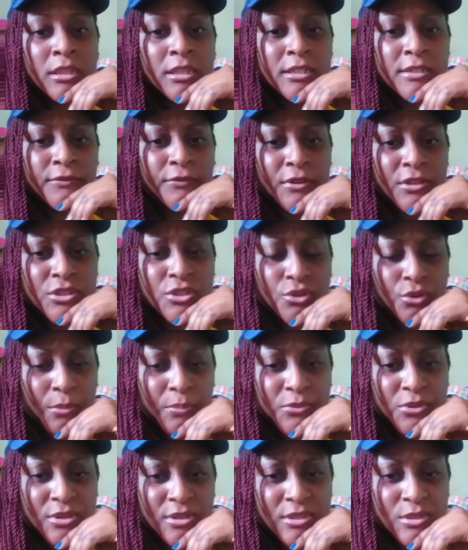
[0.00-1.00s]
the different
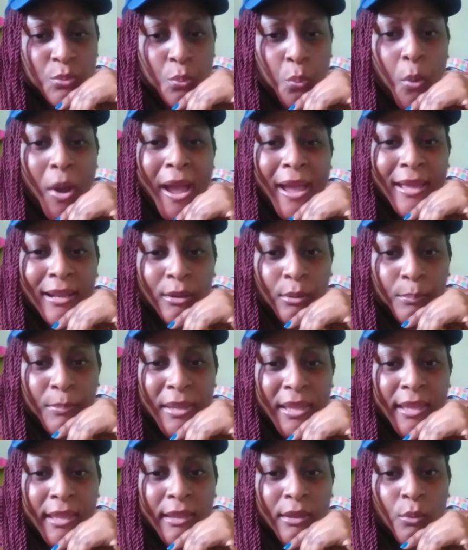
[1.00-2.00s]
scriptures while
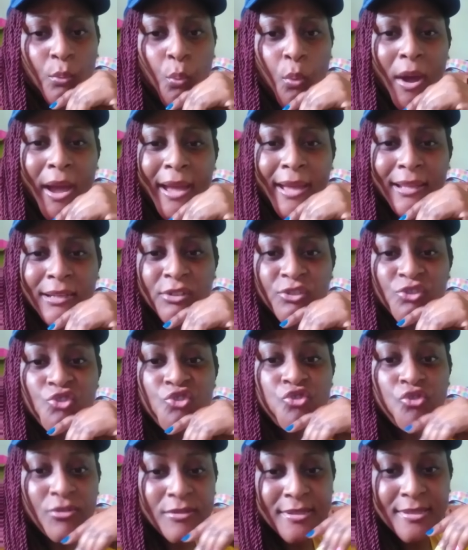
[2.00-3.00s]

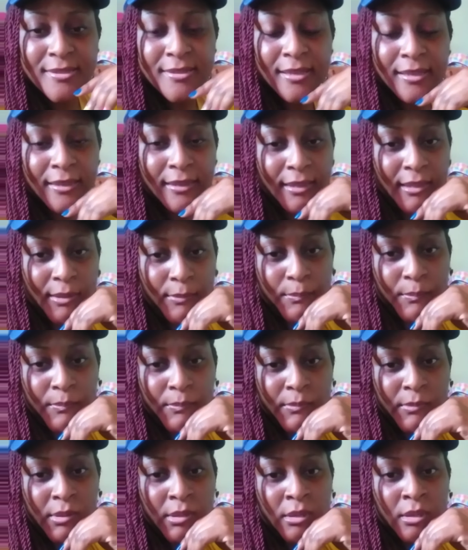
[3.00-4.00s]
trusting
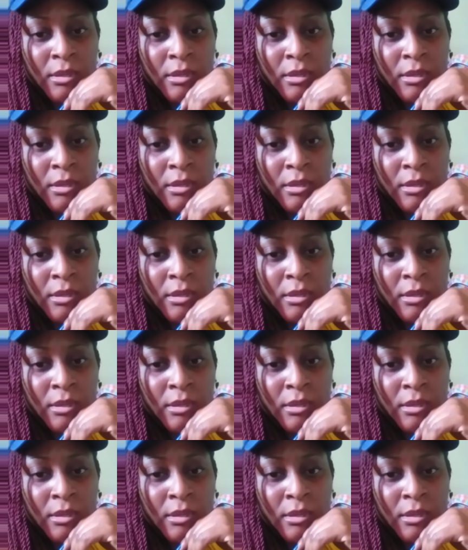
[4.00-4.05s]
Him.